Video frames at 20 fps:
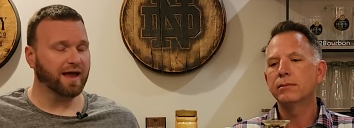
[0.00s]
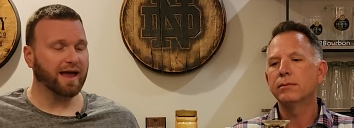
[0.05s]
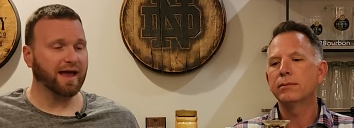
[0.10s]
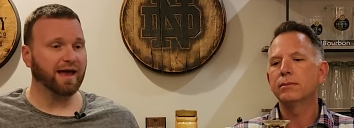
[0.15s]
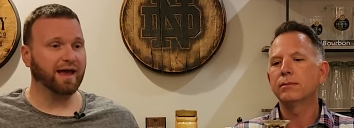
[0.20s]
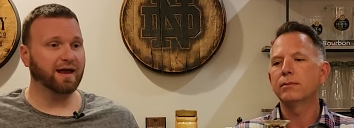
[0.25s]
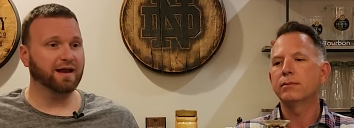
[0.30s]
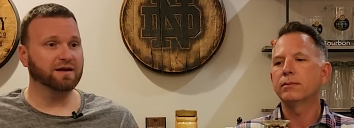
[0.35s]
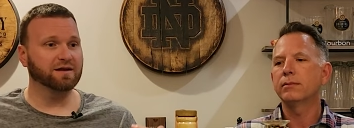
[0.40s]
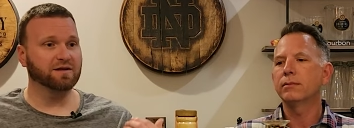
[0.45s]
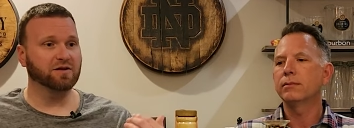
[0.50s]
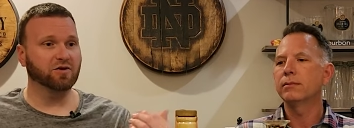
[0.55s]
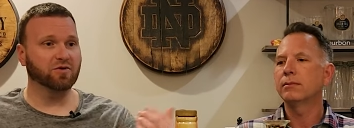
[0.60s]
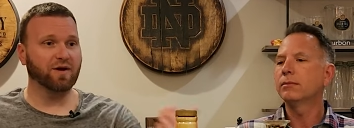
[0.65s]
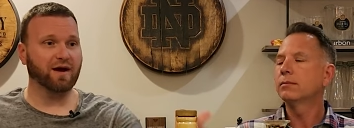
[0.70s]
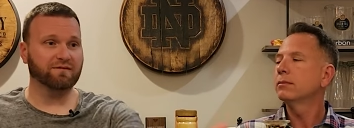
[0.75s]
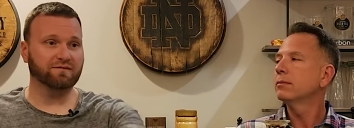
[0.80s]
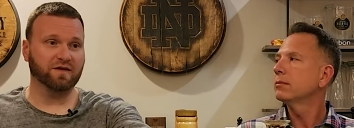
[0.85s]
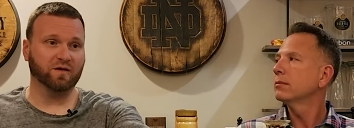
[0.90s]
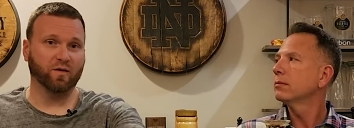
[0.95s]
Speaker 1: And you
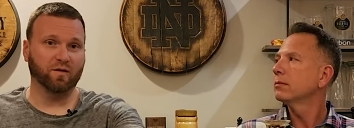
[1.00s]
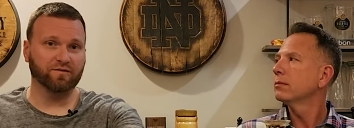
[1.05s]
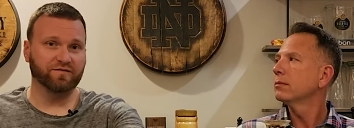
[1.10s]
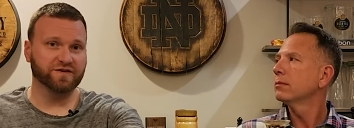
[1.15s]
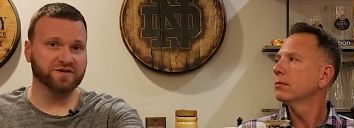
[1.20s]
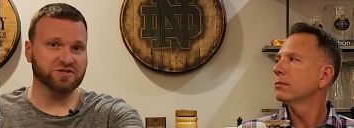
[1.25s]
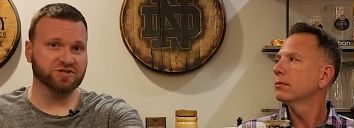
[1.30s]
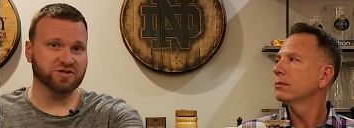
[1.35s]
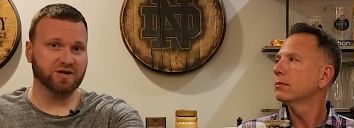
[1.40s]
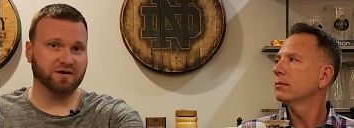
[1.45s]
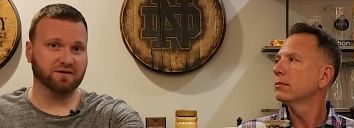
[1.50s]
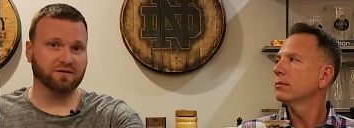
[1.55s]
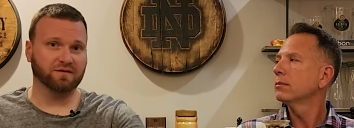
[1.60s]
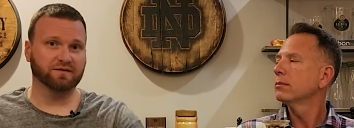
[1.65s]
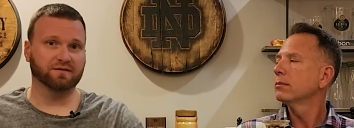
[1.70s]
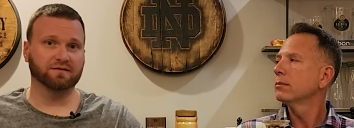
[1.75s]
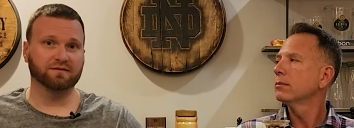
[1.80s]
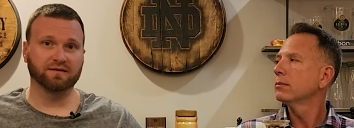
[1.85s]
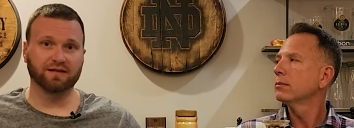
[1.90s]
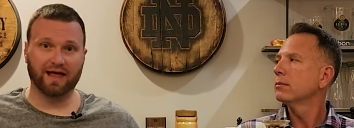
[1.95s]
have the Old
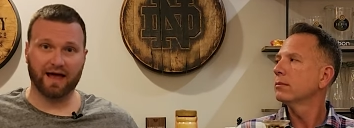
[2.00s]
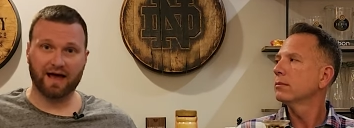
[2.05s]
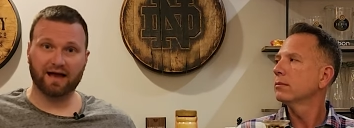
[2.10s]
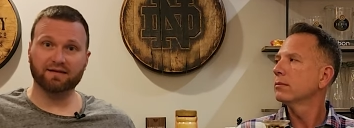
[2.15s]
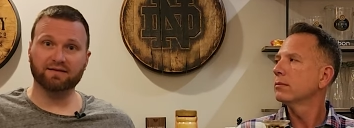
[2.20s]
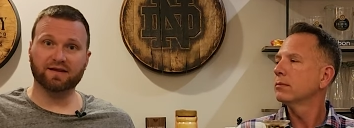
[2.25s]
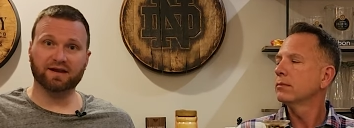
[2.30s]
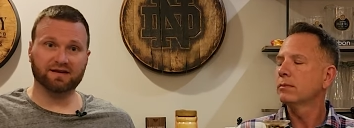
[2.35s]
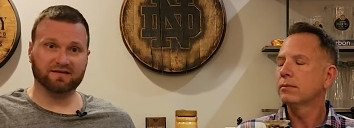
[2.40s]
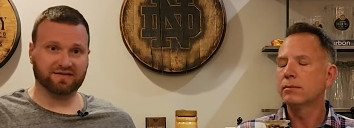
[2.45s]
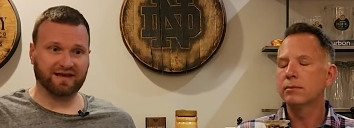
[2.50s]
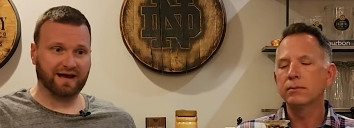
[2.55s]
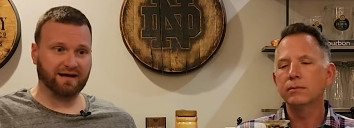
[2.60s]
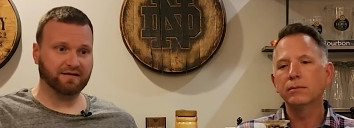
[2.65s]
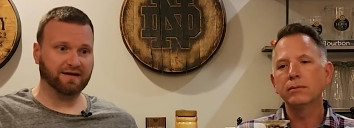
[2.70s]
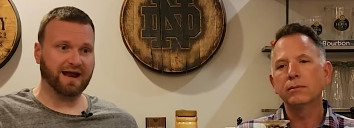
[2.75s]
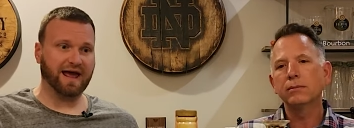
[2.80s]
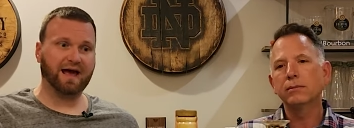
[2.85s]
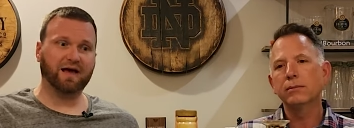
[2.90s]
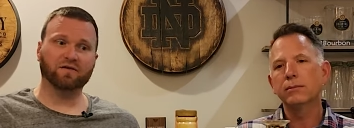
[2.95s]
Fitzgerald line that is
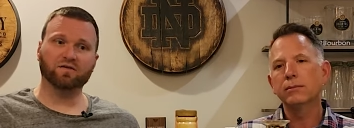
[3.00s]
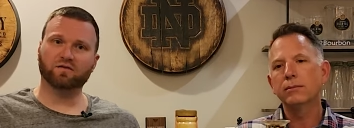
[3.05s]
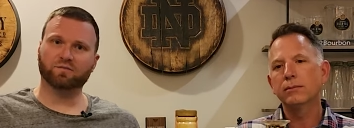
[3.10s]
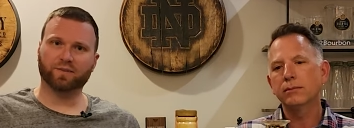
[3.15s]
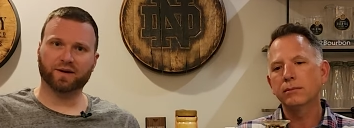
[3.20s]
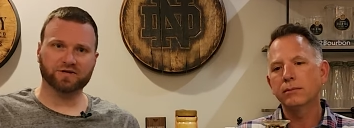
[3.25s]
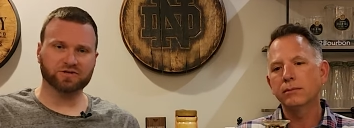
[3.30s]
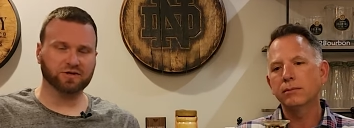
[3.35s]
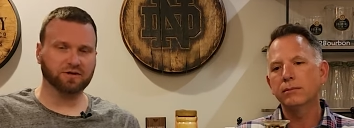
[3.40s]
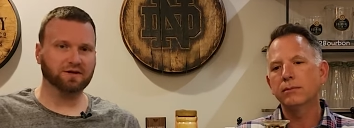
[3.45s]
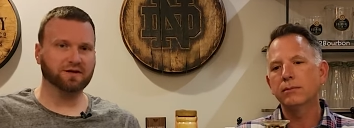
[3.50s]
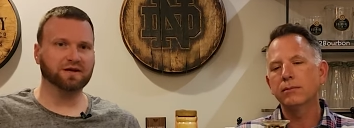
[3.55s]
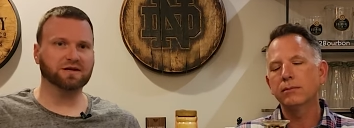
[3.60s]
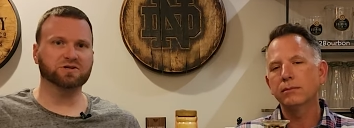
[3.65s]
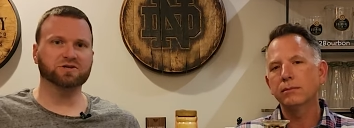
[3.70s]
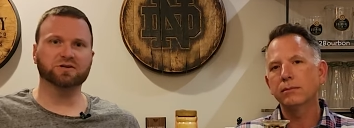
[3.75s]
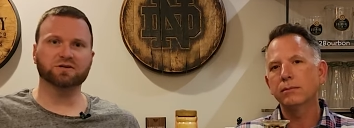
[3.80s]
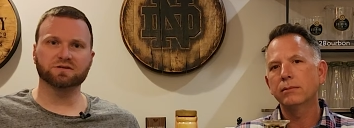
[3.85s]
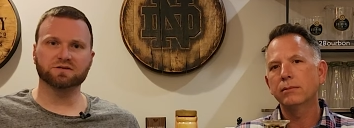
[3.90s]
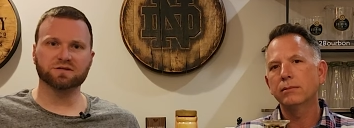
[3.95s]
out now, special
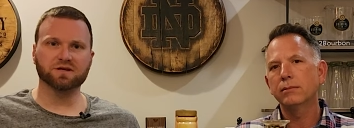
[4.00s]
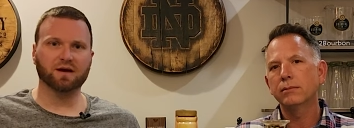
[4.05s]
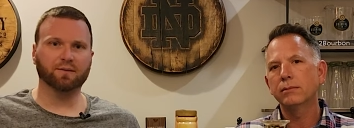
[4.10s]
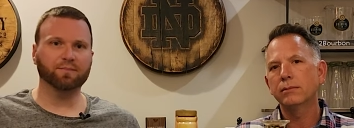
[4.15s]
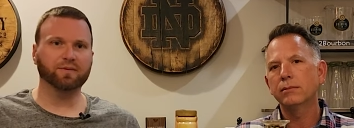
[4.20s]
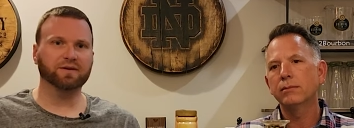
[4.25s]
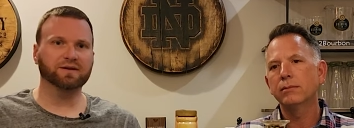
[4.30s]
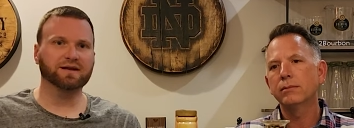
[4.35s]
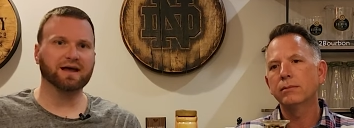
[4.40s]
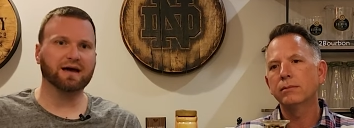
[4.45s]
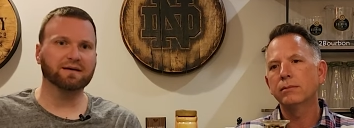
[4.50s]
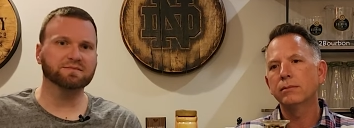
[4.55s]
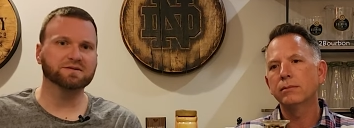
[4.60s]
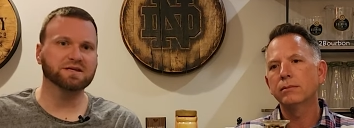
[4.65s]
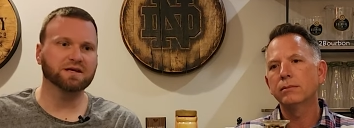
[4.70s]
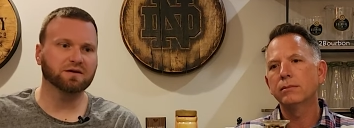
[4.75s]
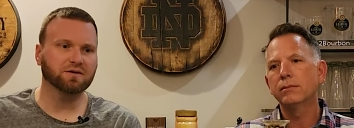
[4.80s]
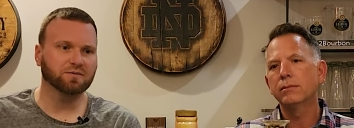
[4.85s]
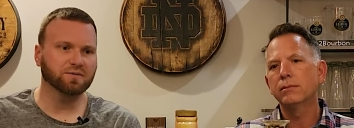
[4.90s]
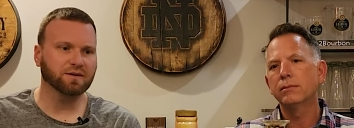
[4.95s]
editions, couple of times a
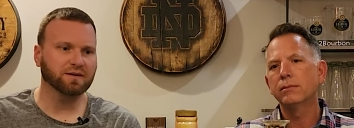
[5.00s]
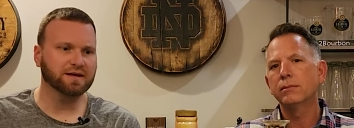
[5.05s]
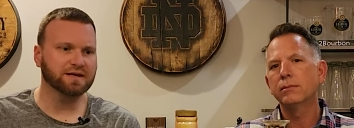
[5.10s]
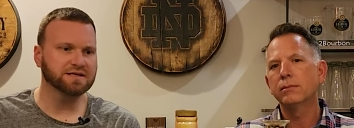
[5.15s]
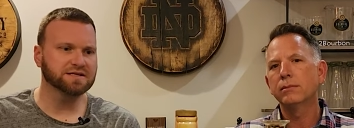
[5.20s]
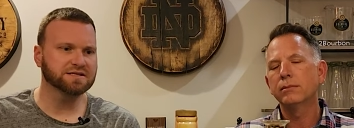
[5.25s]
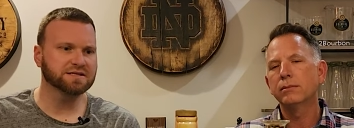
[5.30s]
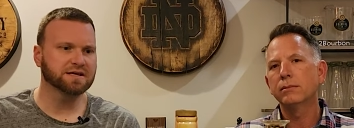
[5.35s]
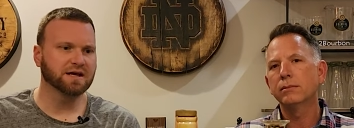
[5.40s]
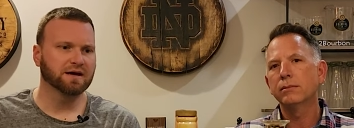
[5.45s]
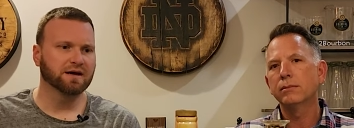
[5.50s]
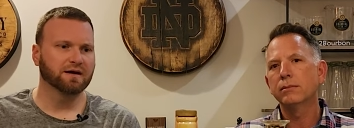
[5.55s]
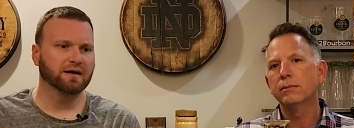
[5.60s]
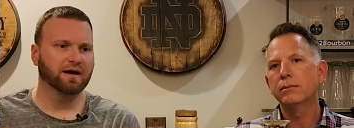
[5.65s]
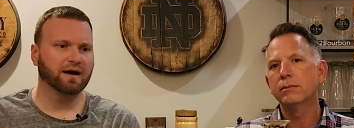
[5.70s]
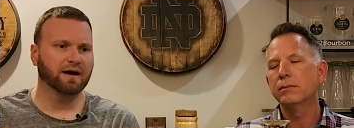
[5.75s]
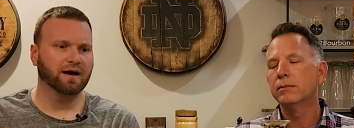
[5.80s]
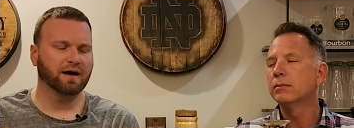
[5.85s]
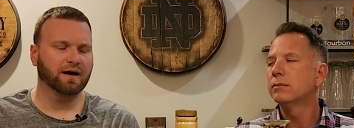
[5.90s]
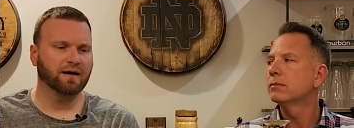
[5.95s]
year release
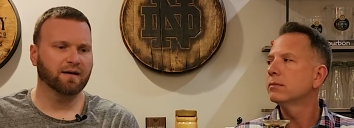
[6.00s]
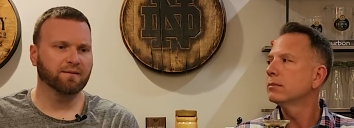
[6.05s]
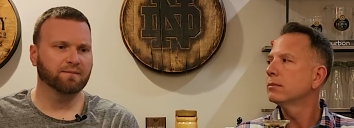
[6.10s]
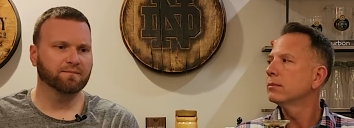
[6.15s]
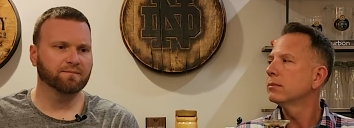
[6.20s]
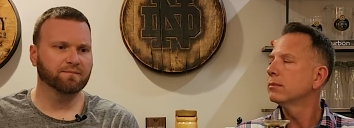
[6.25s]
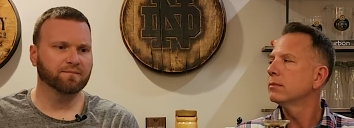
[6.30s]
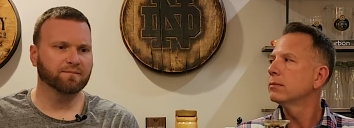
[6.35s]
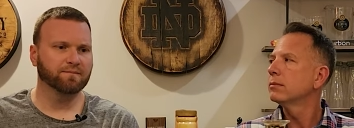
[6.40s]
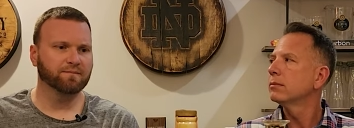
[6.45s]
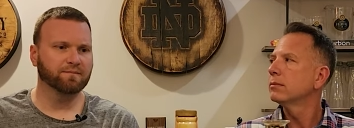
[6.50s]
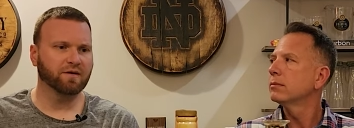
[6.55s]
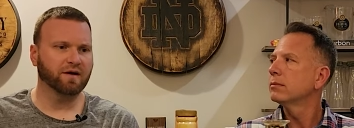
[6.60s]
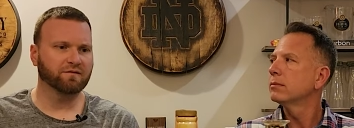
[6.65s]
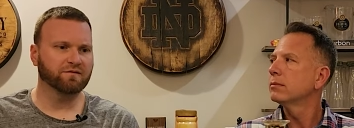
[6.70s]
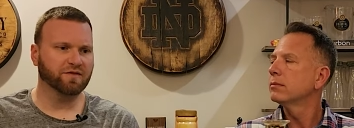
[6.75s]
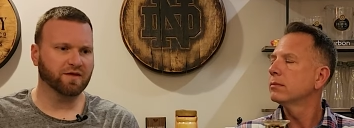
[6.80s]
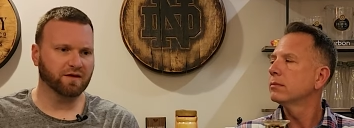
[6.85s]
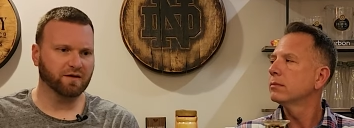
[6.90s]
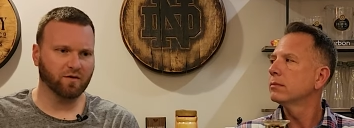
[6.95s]
of
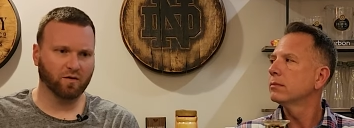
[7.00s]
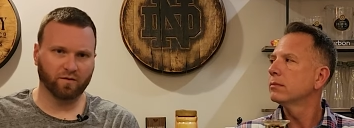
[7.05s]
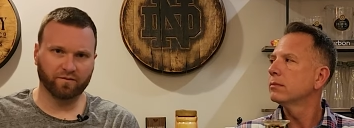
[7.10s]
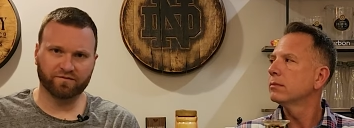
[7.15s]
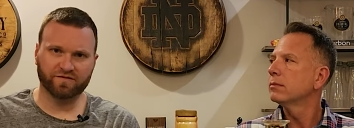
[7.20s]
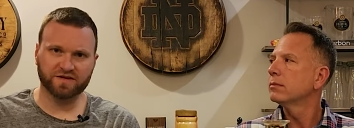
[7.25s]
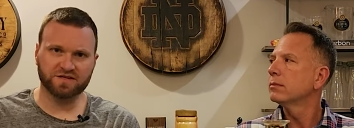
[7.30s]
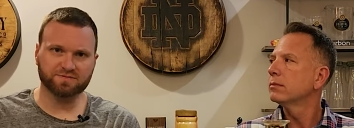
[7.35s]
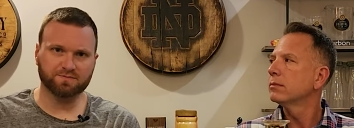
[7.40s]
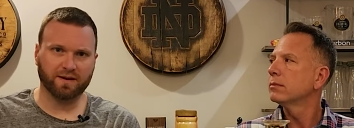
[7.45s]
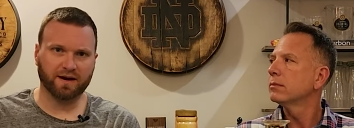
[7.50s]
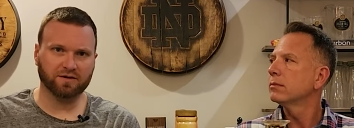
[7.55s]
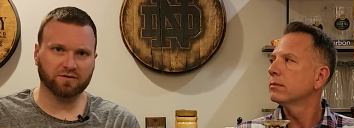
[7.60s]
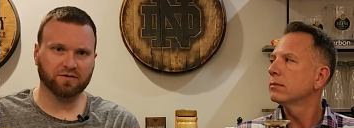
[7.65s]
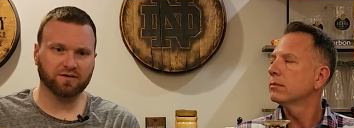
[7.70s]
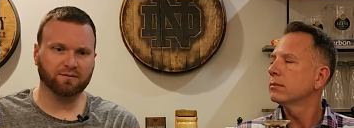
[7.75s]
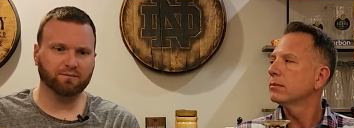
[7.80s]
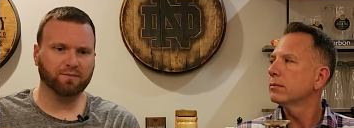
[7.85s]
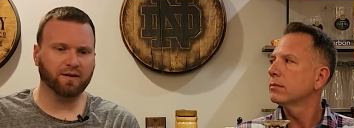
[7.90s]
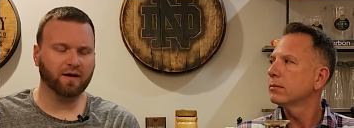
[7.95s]
the Old Fitz
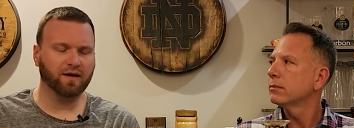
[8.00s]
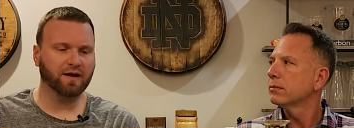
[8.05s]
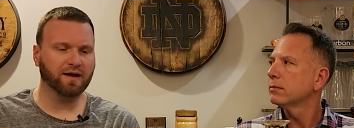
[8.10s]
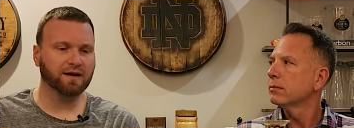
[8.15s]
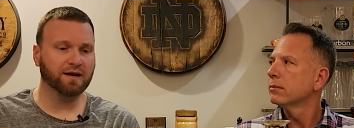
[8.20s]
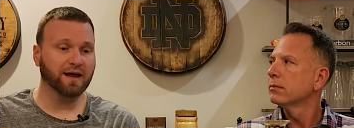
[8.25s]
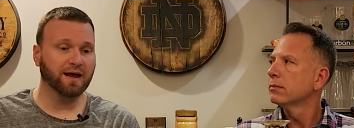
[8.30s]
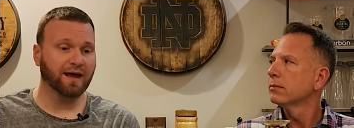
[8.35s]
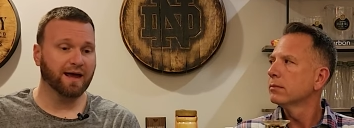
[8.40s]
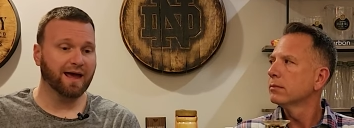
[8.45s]
bottled in bond.